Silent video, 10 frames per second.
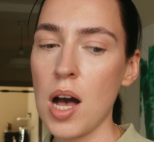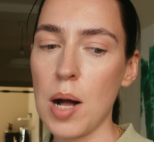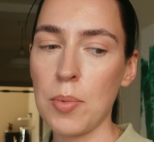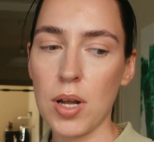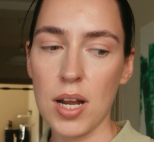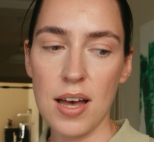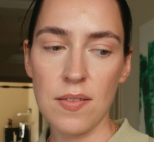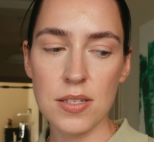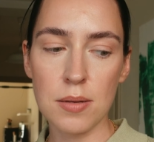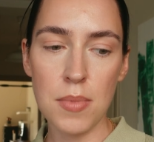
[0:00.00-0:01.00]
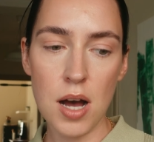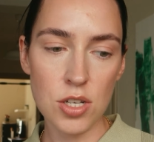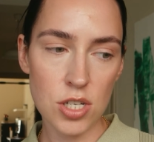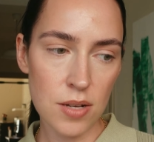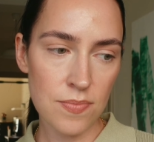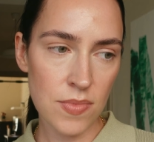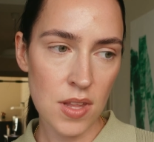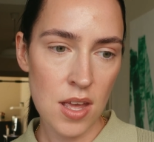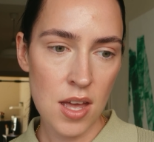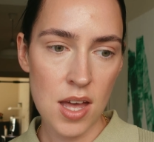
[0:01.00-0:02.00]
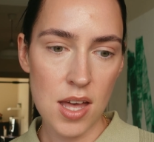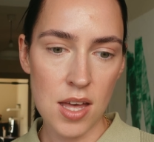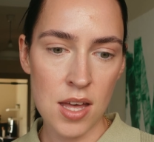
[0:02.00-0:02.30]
I'm gonna have some matcha, uh,